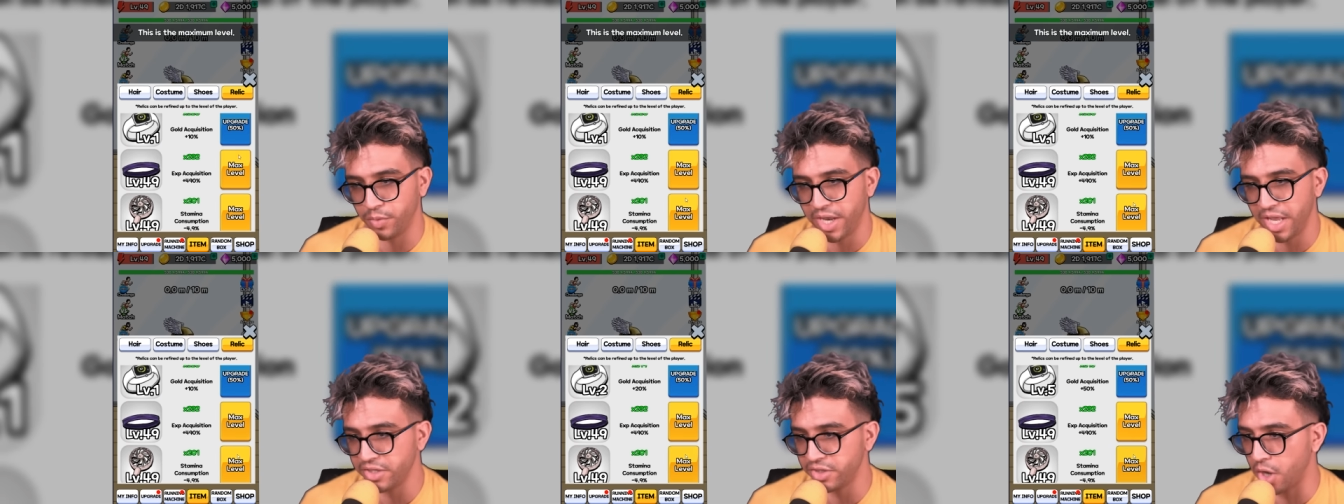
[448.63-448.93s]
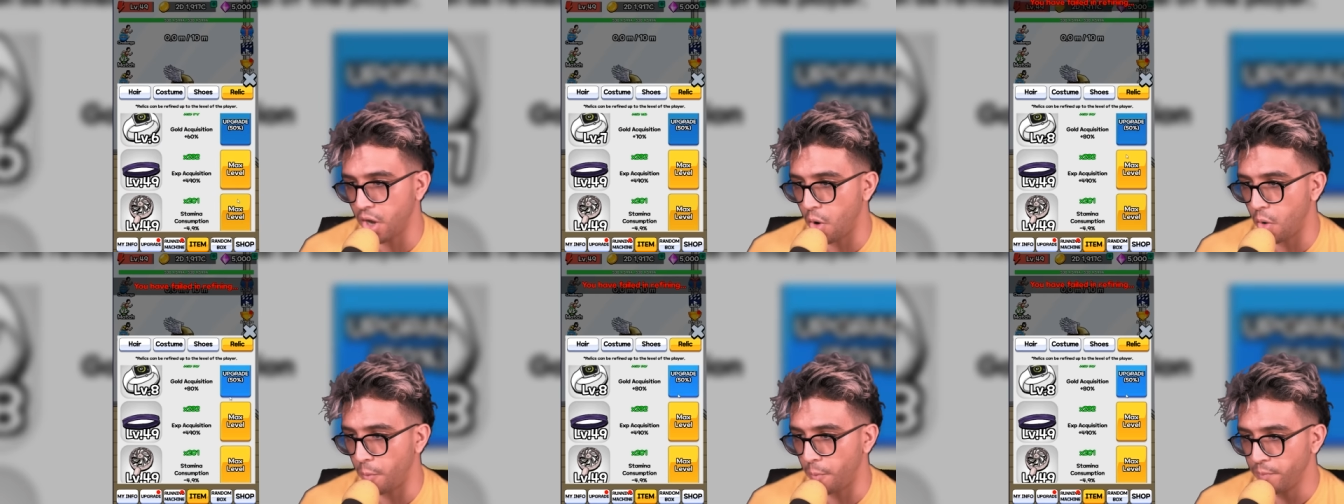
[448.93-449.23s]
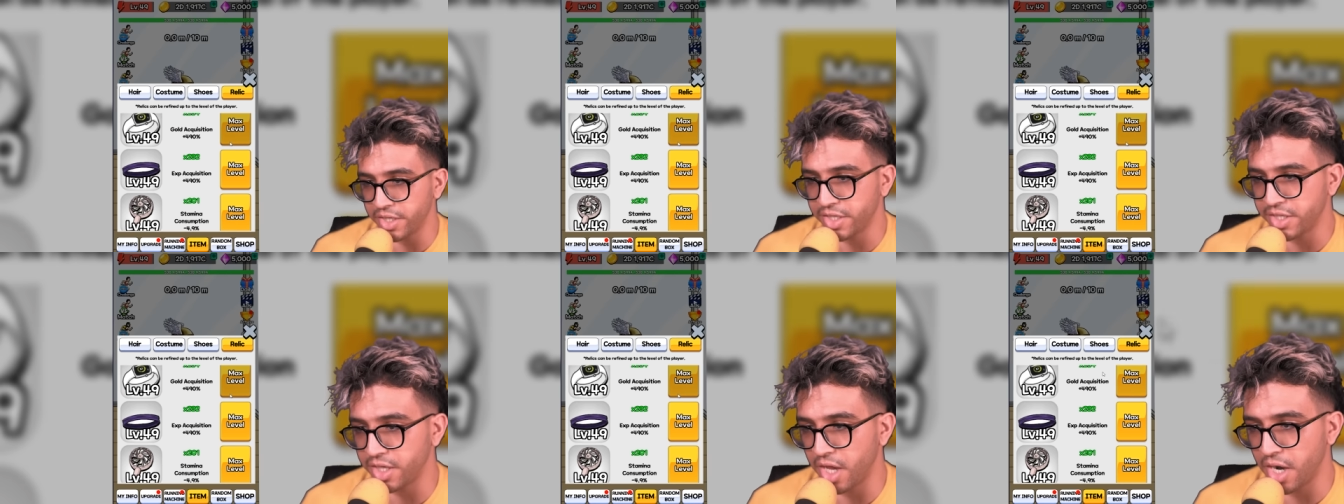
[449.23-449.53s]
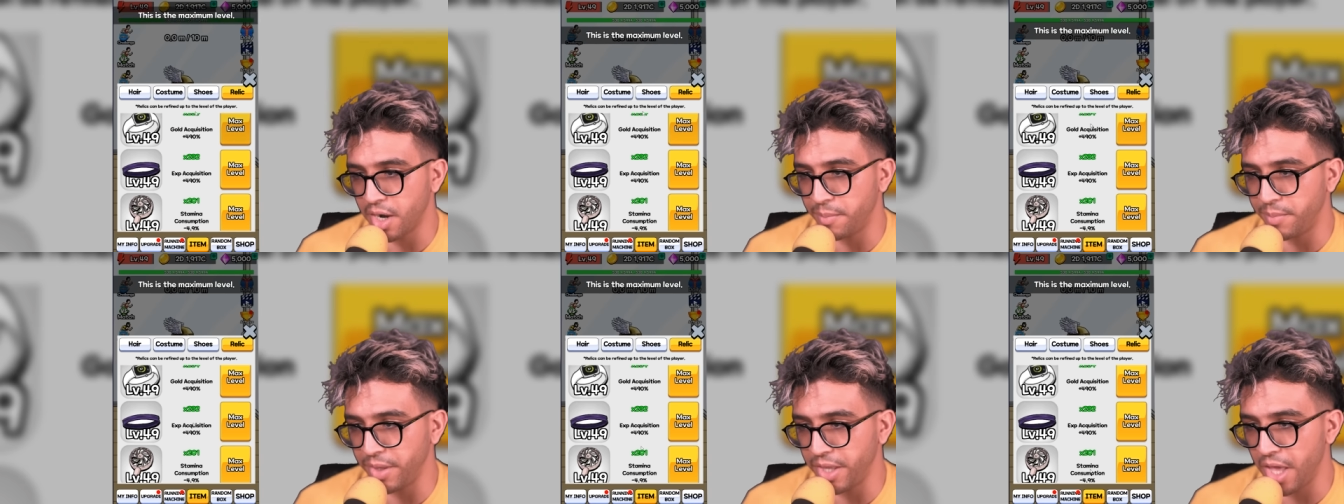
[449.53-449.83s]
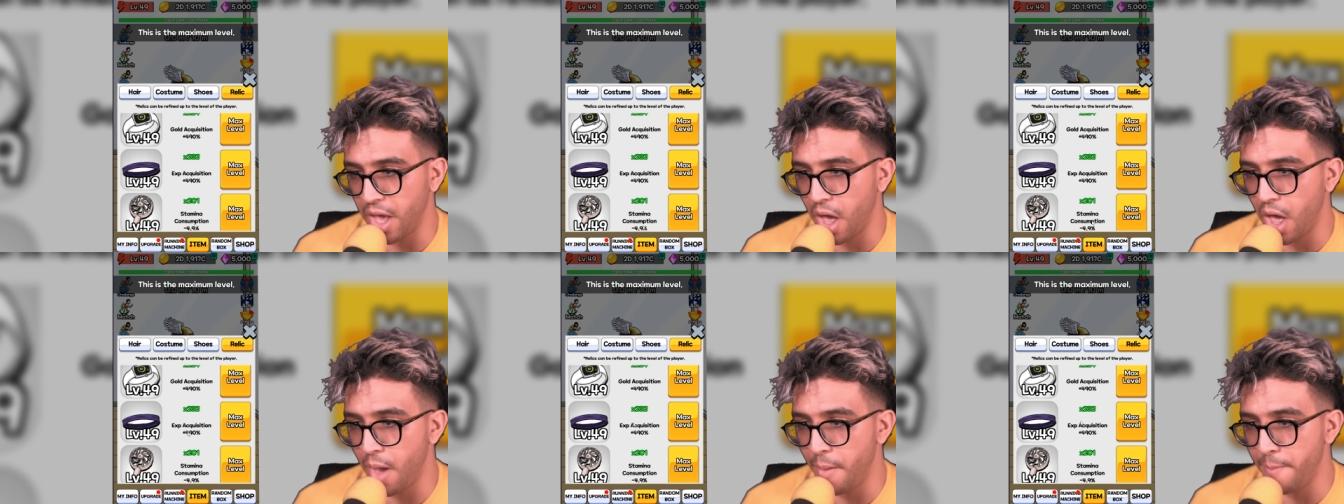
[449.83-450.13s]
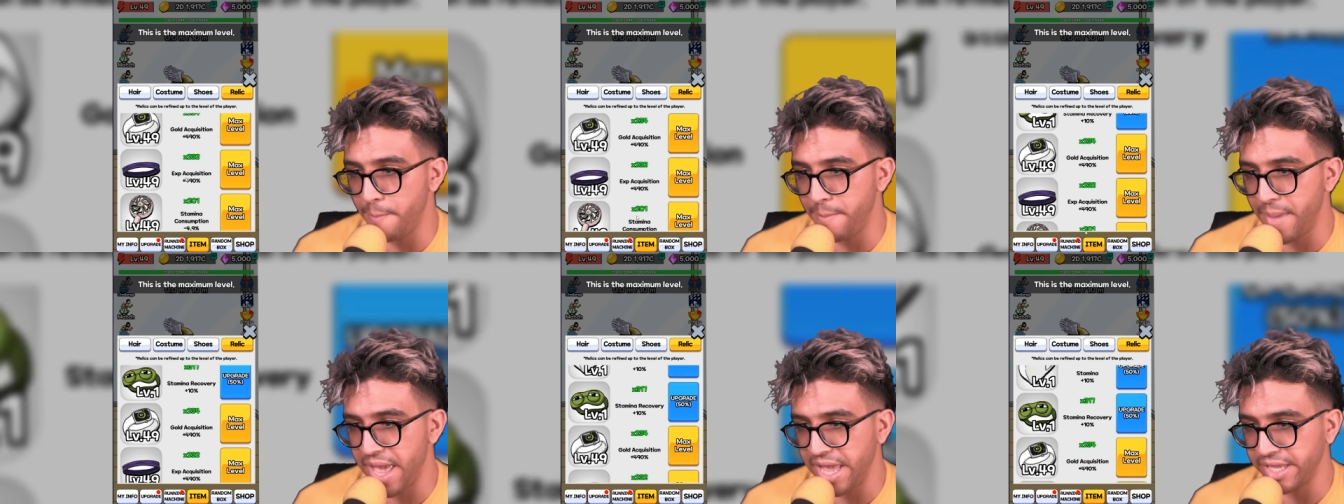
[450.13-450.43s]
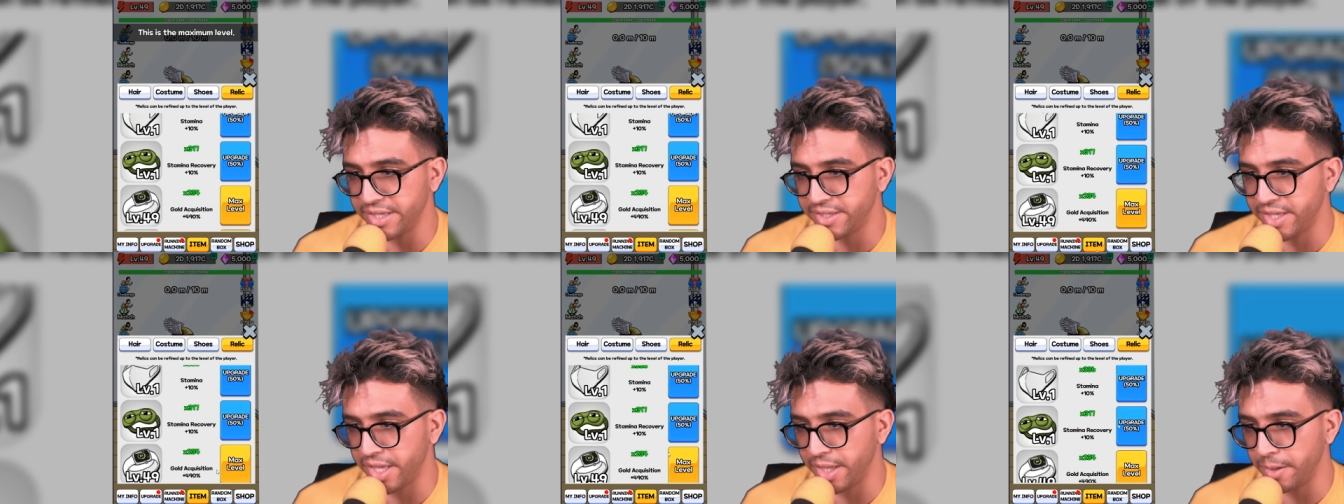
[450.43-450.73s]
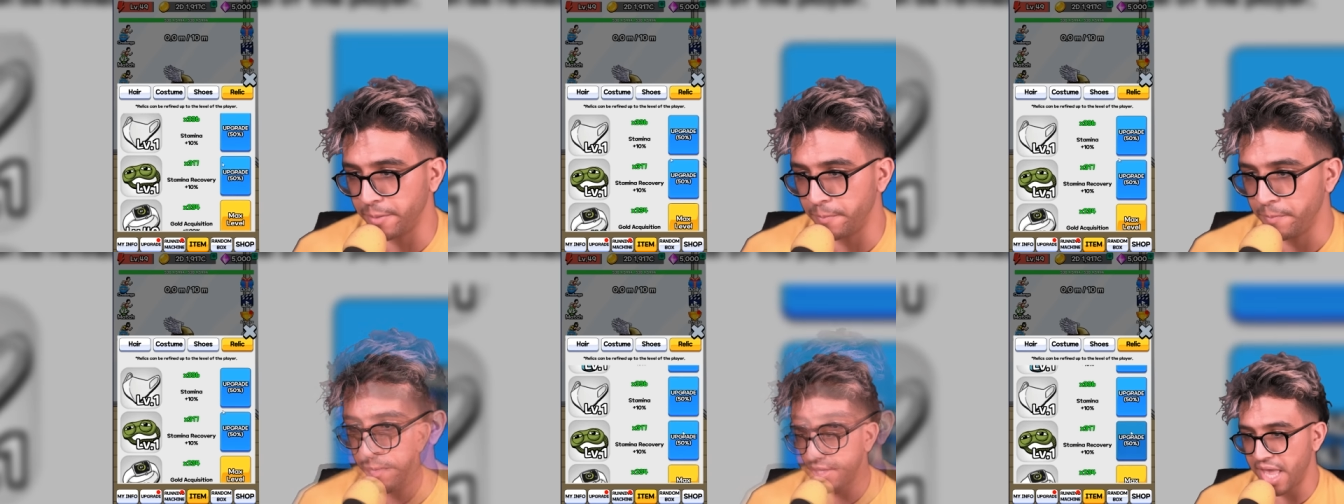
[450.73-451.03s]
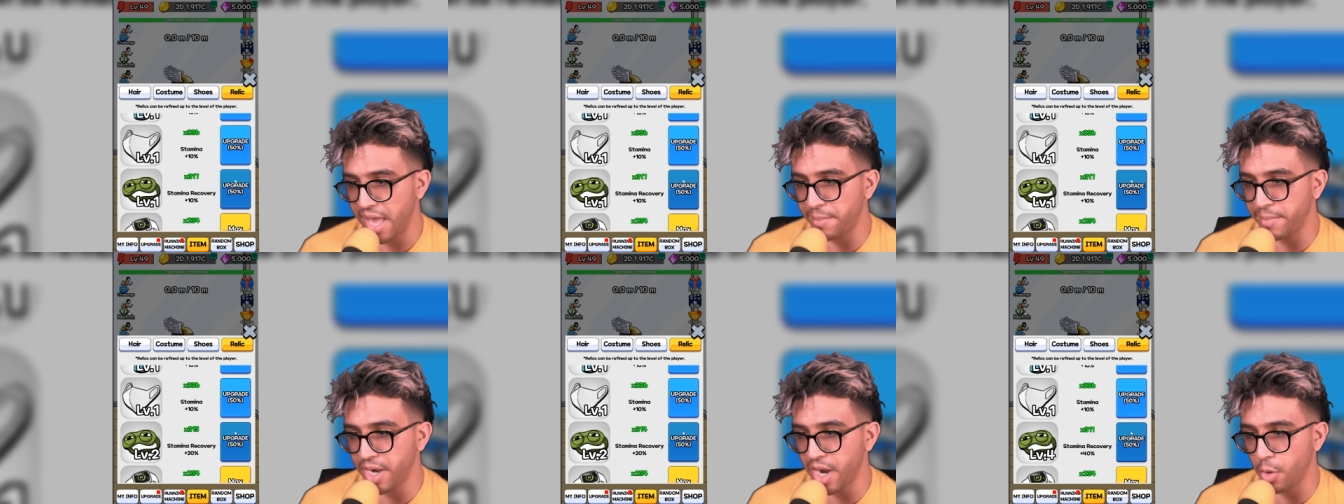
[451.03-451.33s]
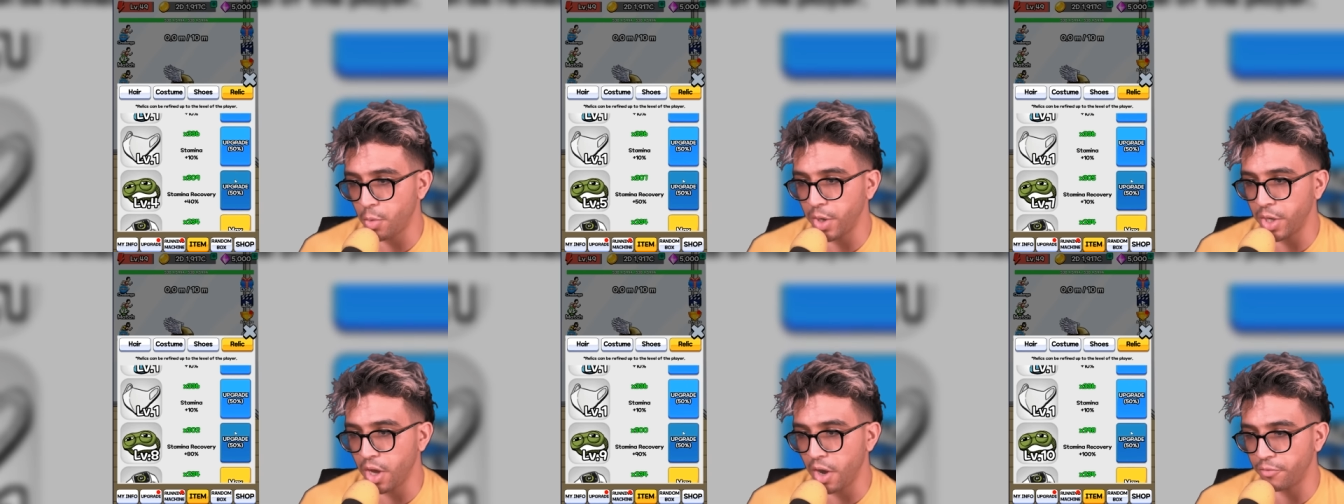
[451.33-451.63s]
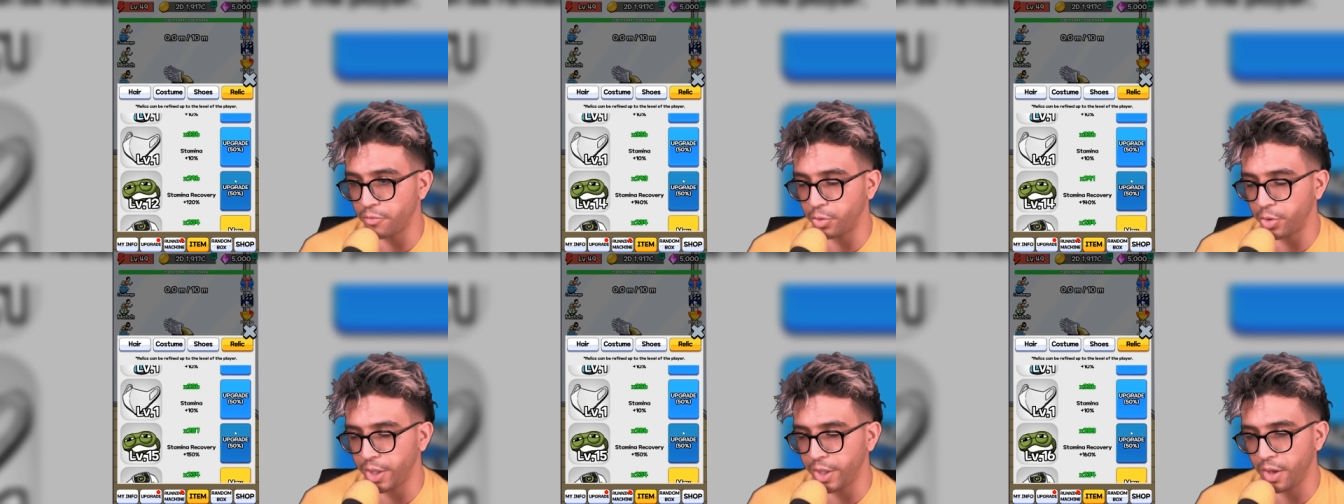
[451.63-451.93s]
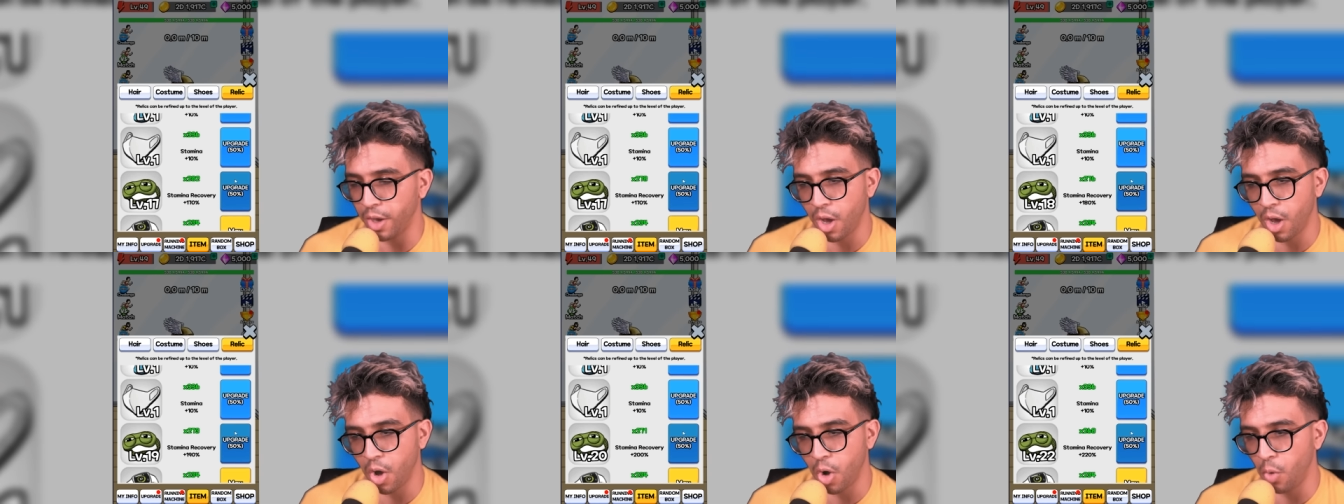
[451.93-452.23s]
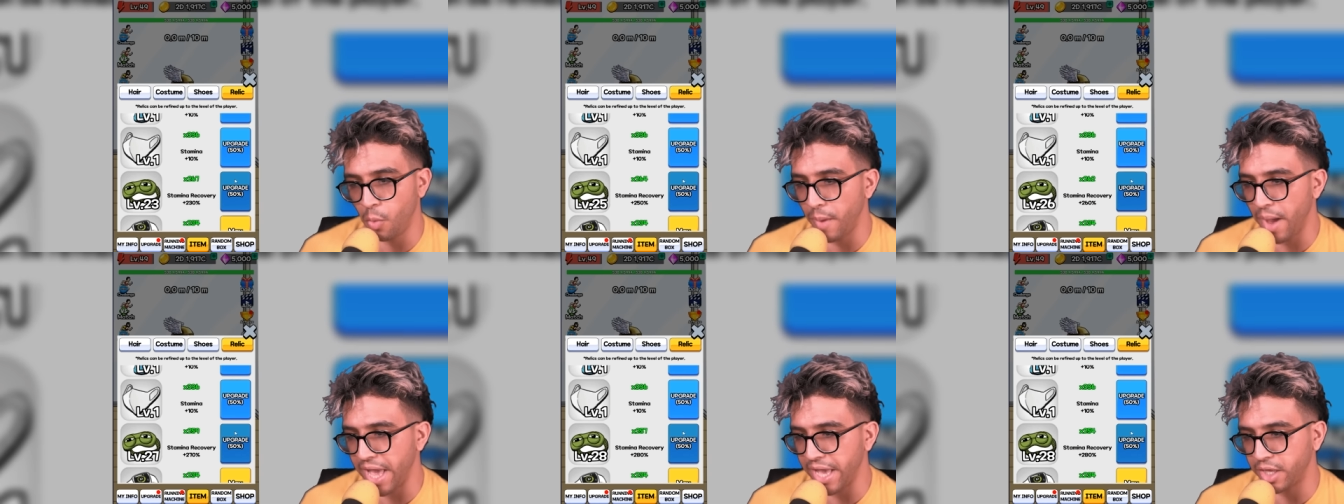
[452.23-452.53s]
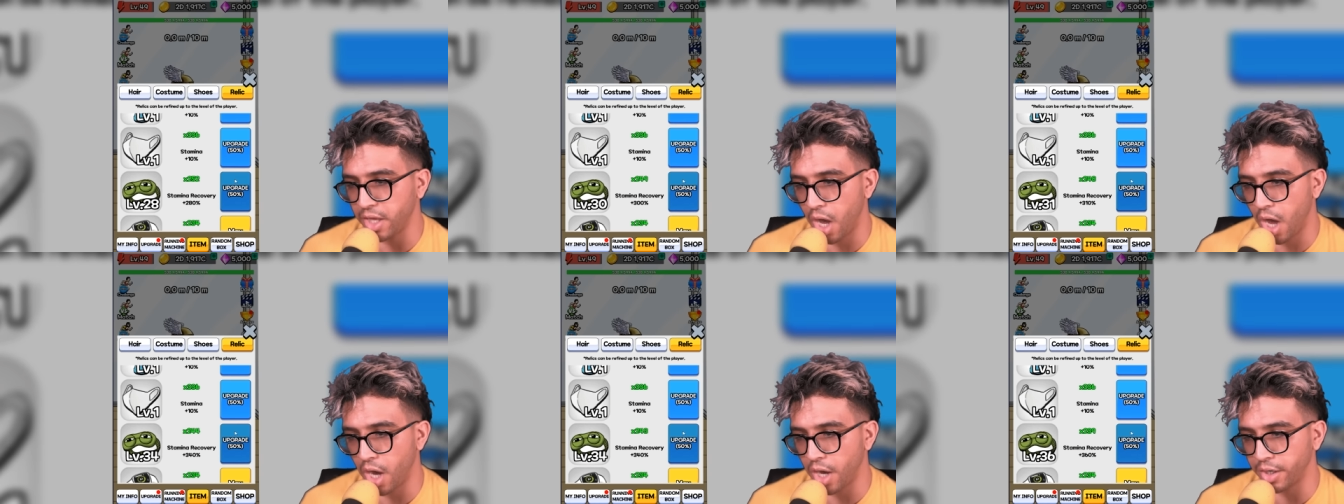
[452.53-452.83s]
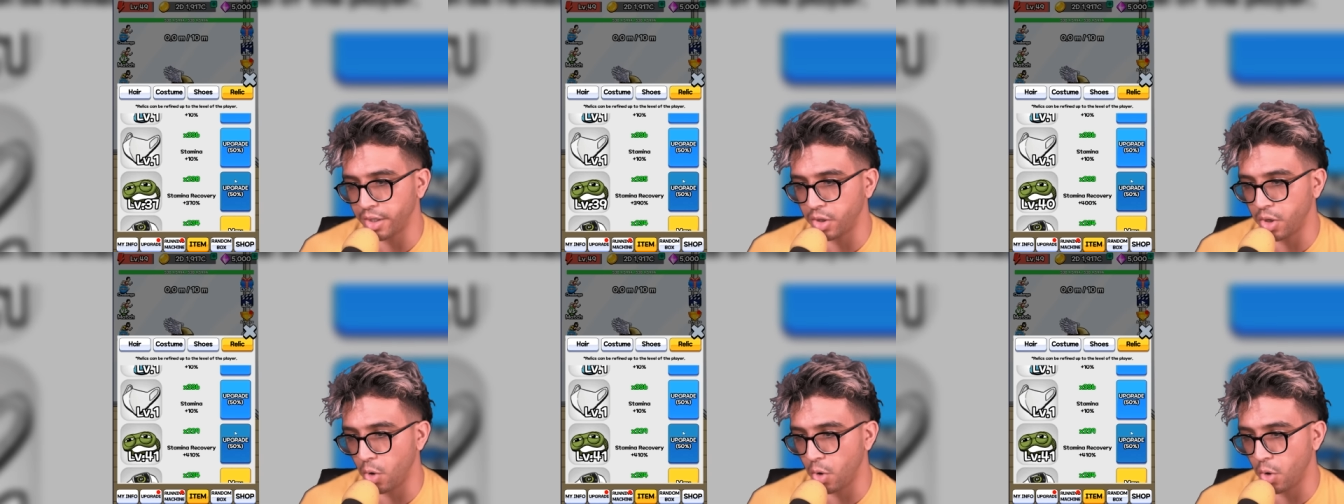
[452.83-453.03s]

Let's go. This is gonna be amazing. Stamina recovery. Oh my god.